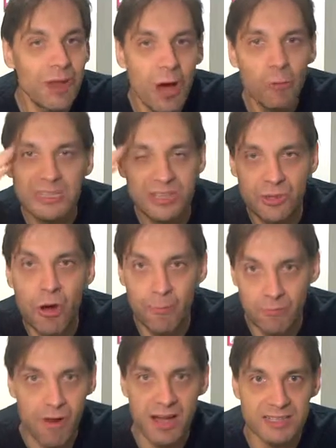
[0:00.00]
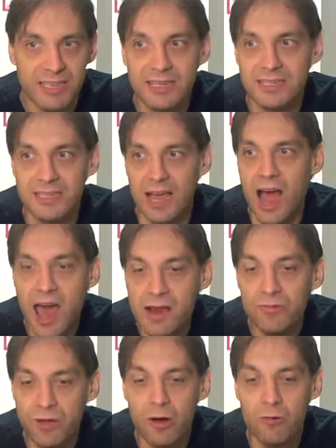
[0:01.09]
know his thought process. I
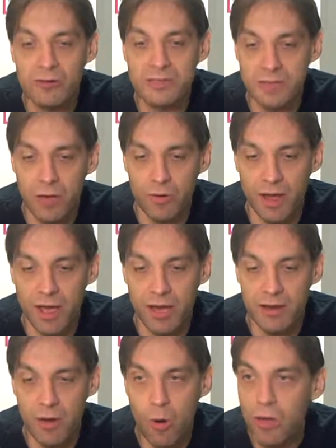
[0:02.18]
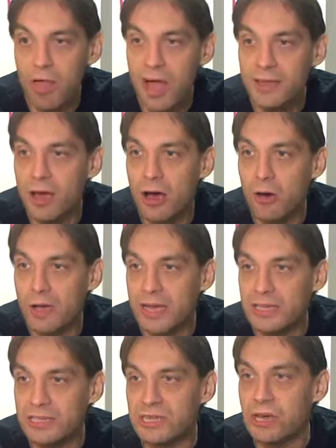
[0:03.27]
don't know what's going on. All I know
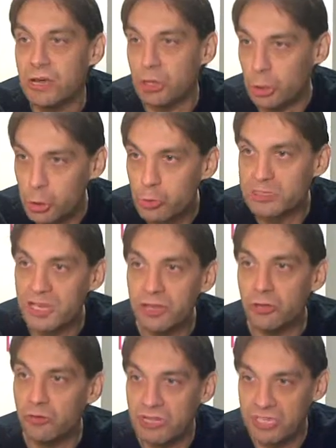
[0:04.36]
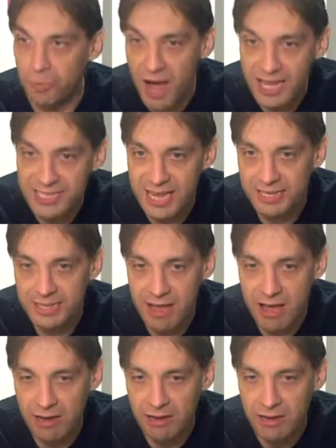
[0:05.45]
is you said you despise
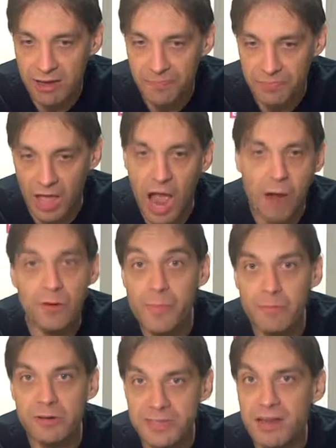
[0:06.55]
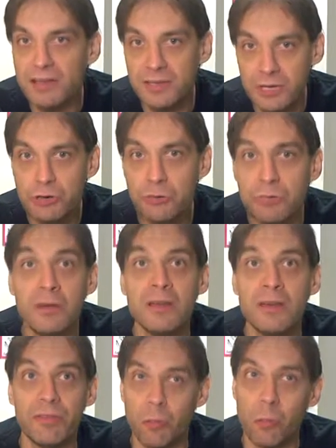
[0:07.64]
eggnog. I remember telling you
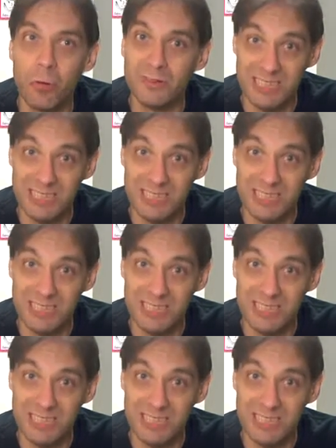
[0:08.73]
the word